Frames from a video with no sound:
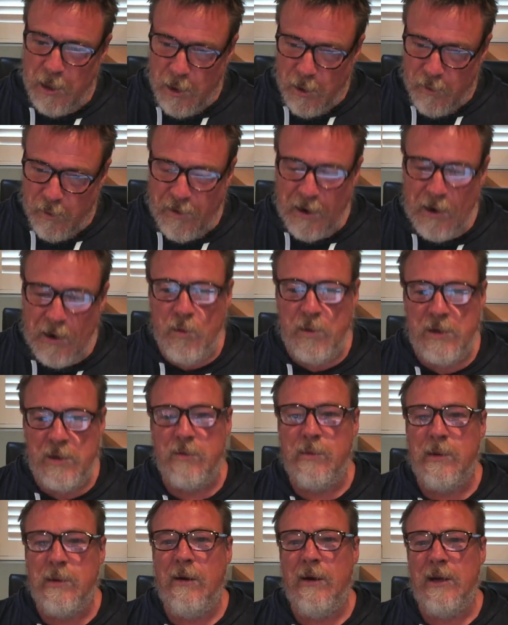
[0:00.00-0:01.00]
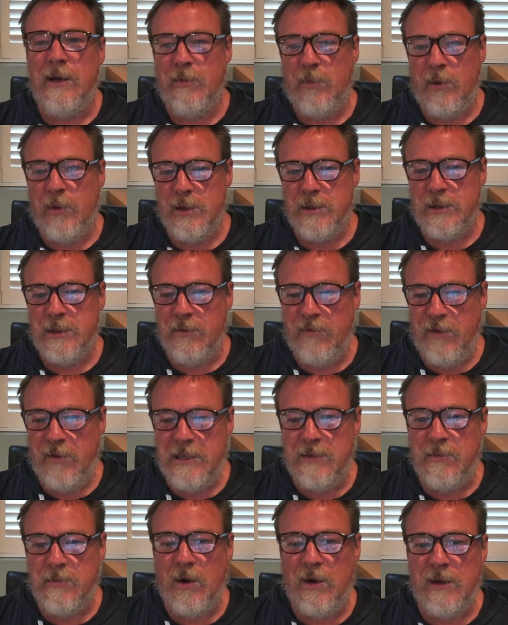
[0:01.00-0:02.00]
a failed whistleblower and a person
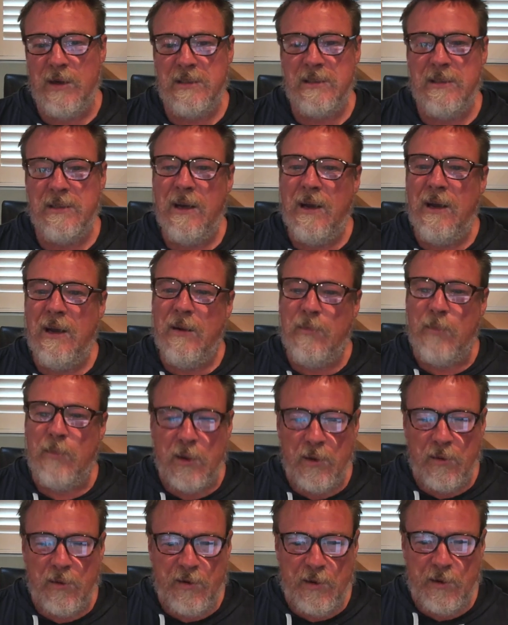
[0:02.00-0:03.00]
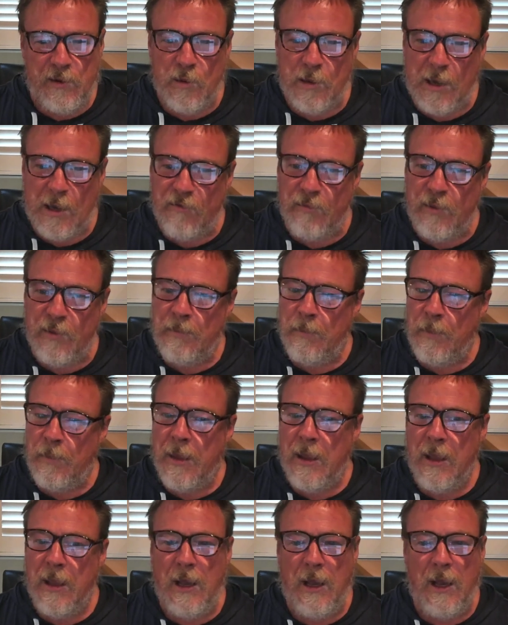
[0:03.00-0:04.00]
victimised by the federal government
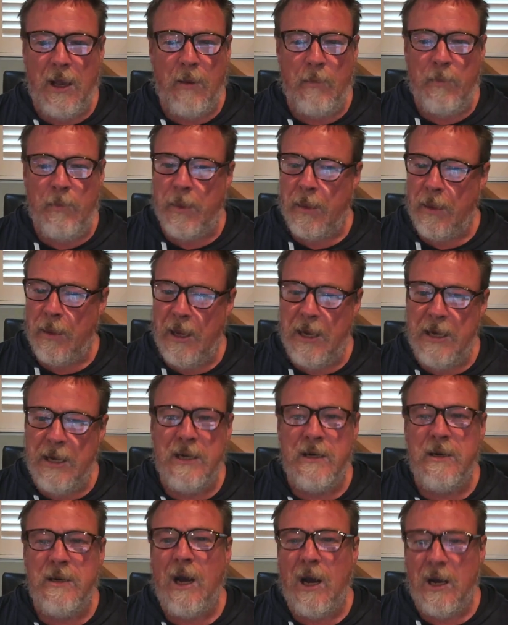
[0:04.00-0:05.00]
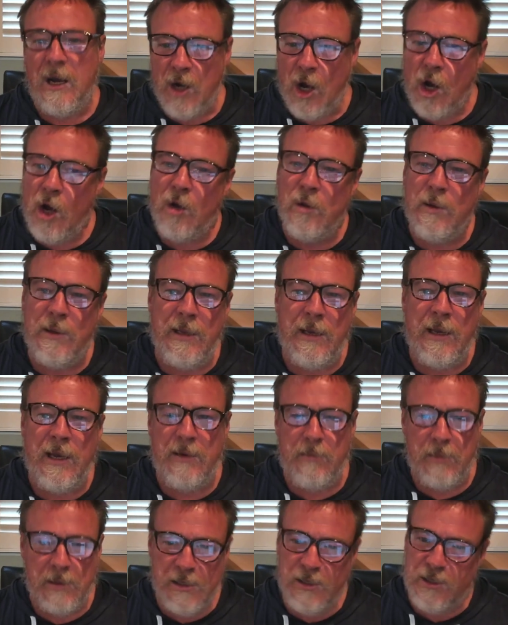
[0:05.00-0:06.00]
in an unholy
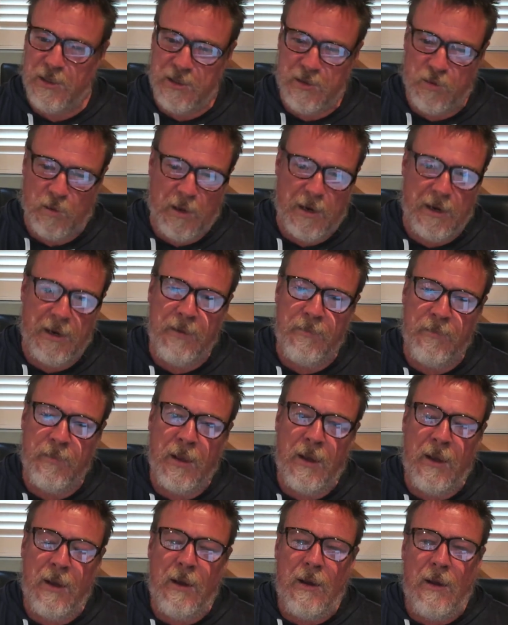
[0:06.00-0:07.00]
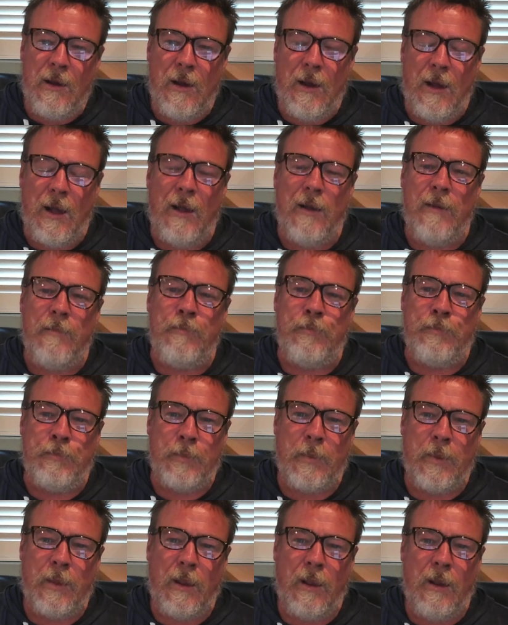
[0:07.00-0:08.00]
and malicious way,
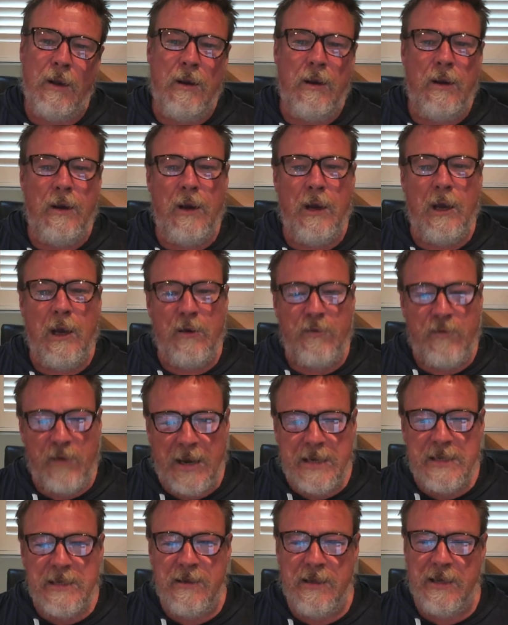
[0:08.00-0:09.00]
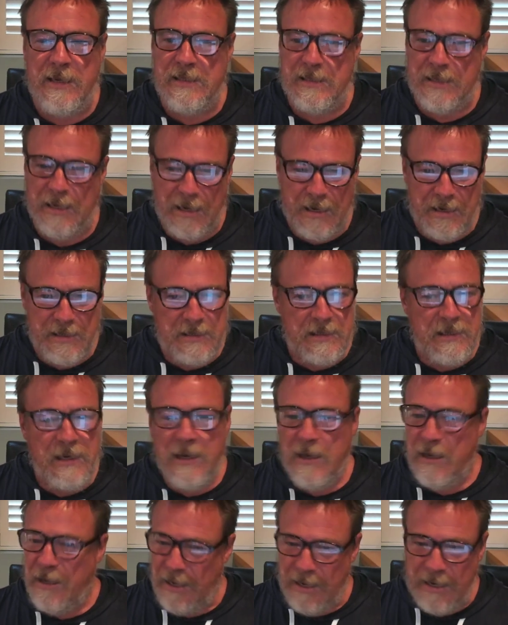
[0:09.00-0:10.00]
a fact these days
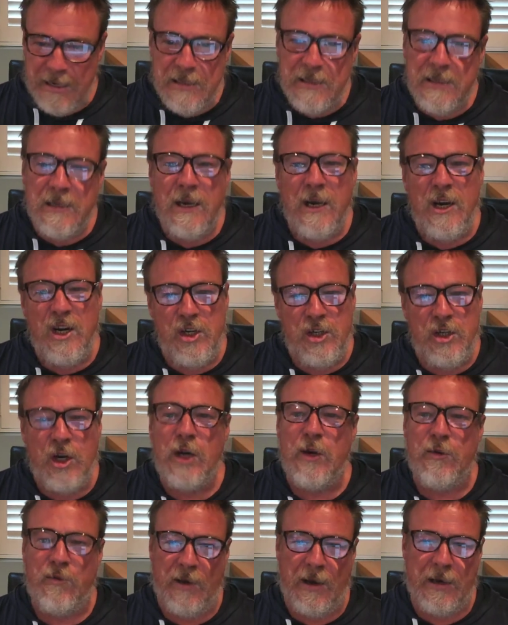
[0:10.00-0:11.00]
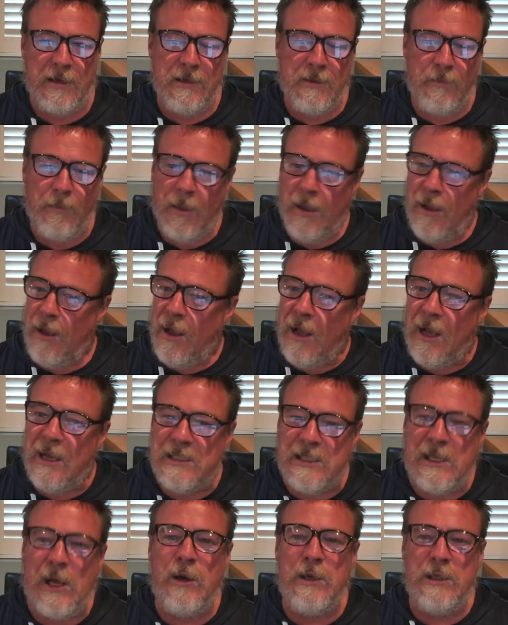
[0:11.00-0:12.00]
is not a fact,
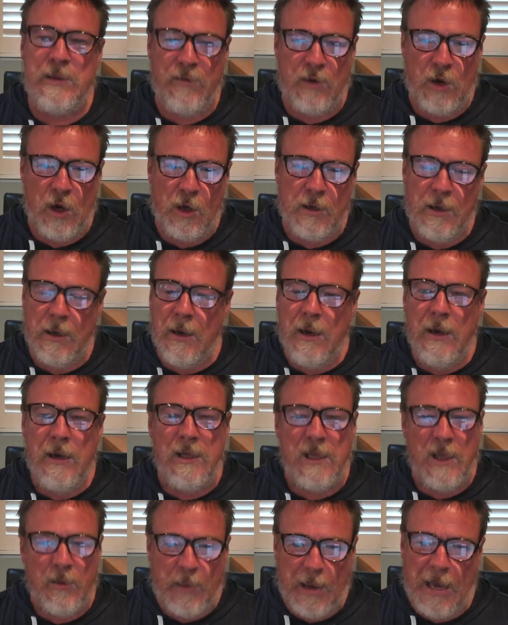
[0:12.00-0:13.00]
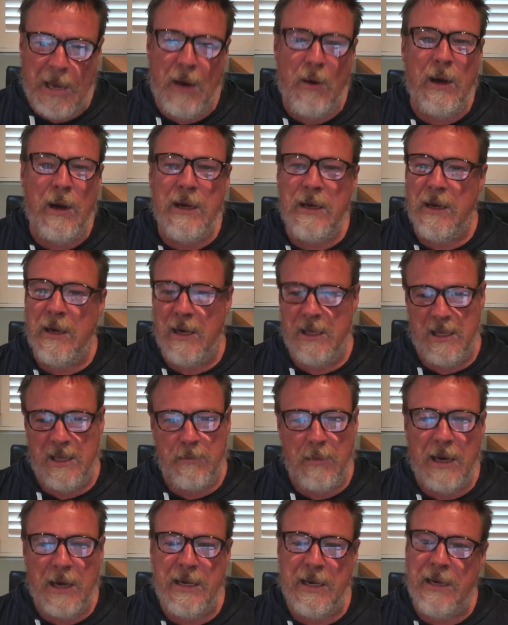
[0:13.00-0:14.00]
as long as you've got the power and the
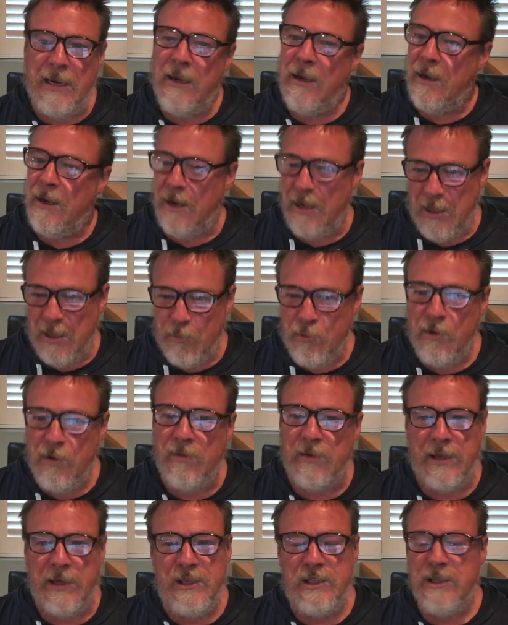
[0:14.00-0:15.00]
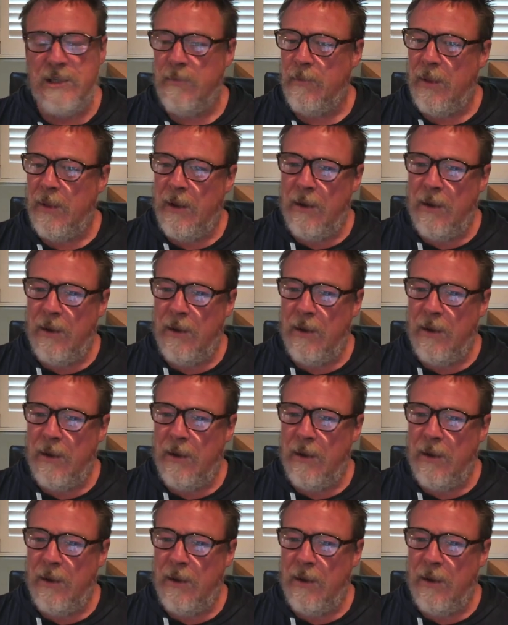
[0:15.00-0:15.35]
money and the privilege